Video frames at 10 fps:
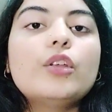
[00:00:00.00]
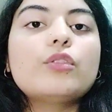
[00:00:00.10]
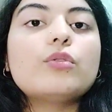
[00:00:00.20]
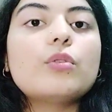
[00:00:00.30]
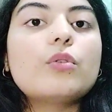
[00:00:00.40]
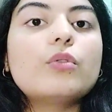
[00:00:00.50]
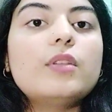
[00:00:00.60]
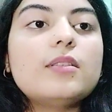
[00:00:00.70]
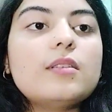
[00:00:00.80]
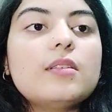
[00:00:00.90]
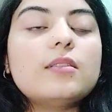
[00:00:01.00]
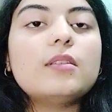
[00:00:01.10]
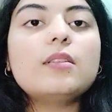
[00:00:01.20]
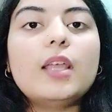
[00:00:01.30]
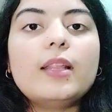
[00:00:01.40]
So this is
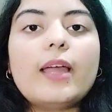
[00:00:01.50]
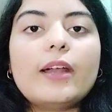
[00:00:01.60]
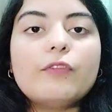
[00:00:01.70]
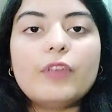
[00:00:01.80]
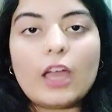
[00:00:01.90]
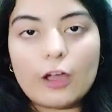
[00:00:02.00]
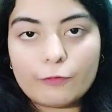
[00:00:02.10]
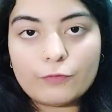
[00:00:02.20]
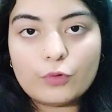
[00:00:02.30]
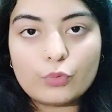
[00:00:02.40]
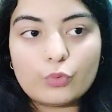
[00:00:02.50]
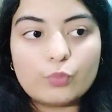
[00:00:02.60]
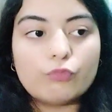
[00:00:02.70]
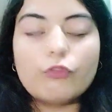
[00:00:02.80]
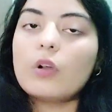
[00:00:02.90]
the thing that we have to
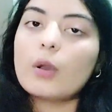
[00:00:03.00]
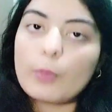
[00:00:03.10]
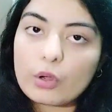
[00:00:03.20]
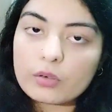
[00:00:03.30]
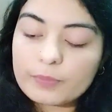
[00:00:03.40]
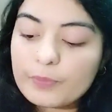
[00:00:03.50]
work upon.